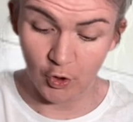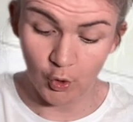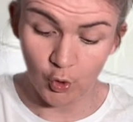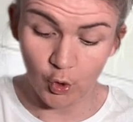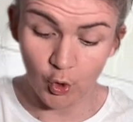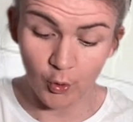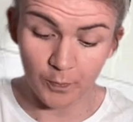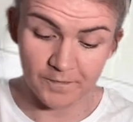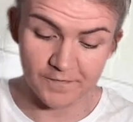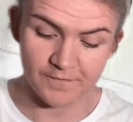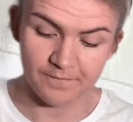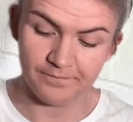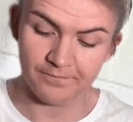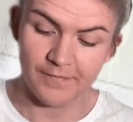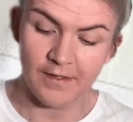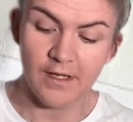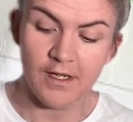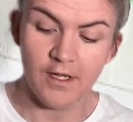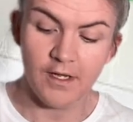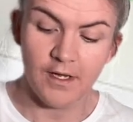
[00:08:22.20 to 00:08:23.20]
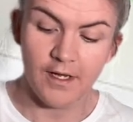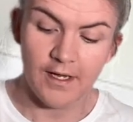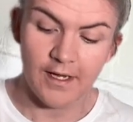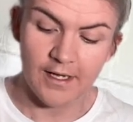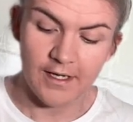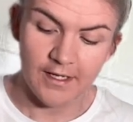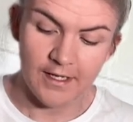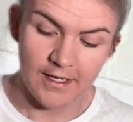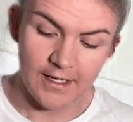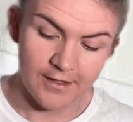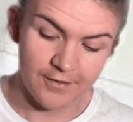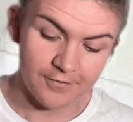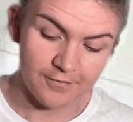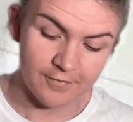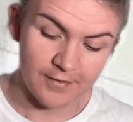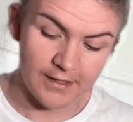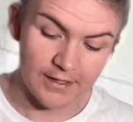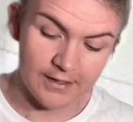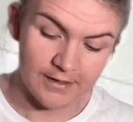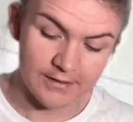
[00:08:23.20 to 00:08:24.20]
Oops.
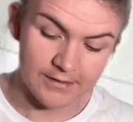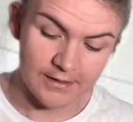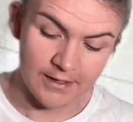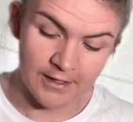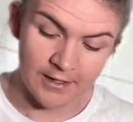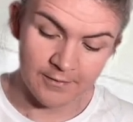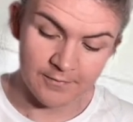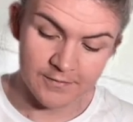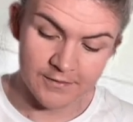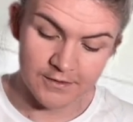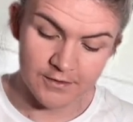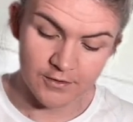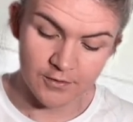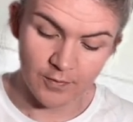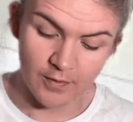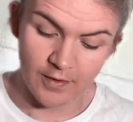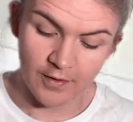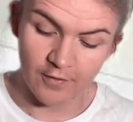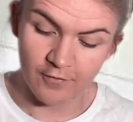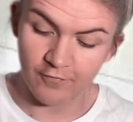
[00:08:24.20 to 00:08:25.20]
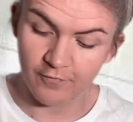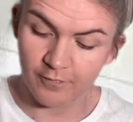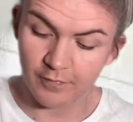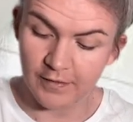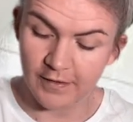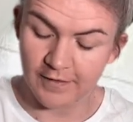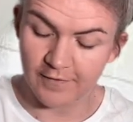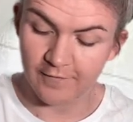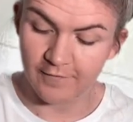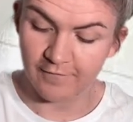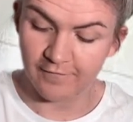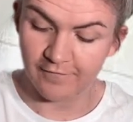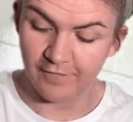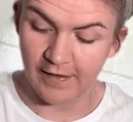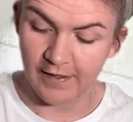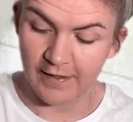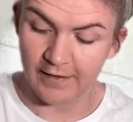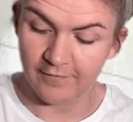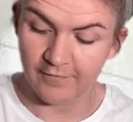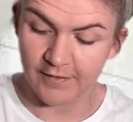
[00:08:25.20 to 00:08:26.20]
3 times 12 plus
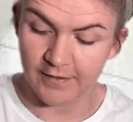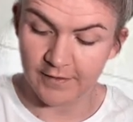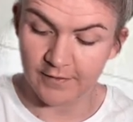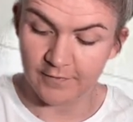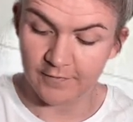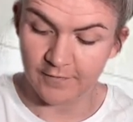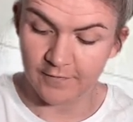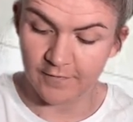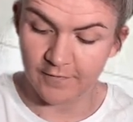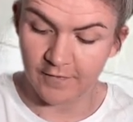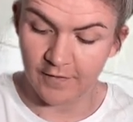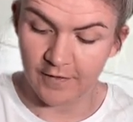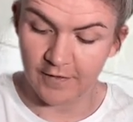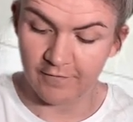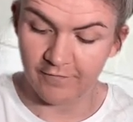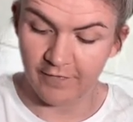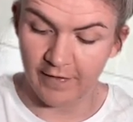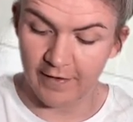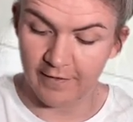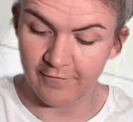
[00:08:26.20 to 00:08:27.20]
5 equals 35.